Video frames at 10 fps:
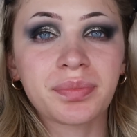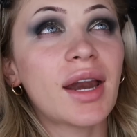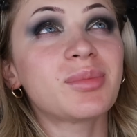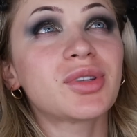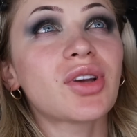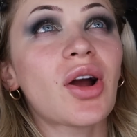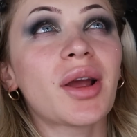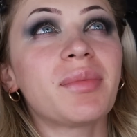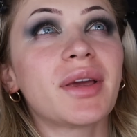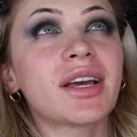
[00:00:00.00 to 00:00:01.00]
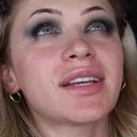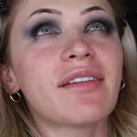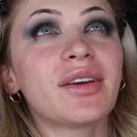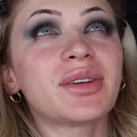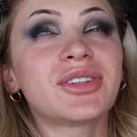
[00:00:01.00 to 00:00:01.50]
And I'm sorry because I
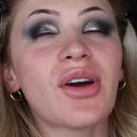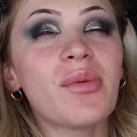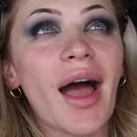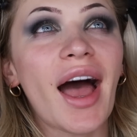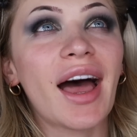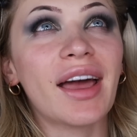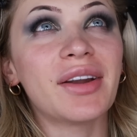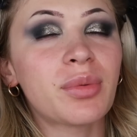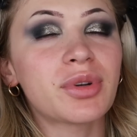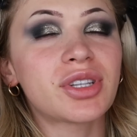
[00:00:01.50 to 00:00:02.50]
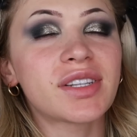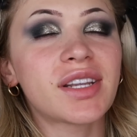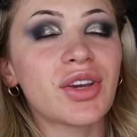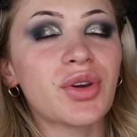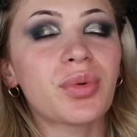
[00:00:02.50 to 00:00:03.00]
feel so bad. It was just
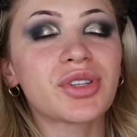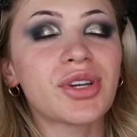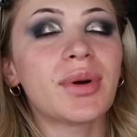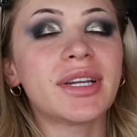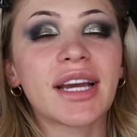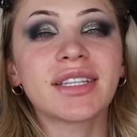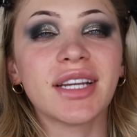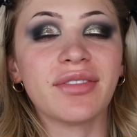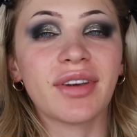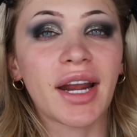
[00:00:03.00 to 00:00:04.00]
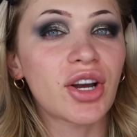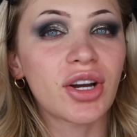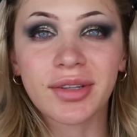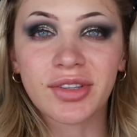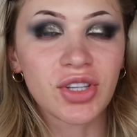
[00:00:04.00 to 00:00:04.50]
that you were so addictive and I
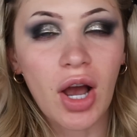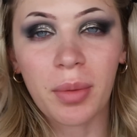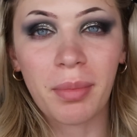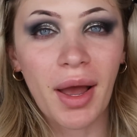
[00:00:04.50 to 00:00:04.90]
couldn't stop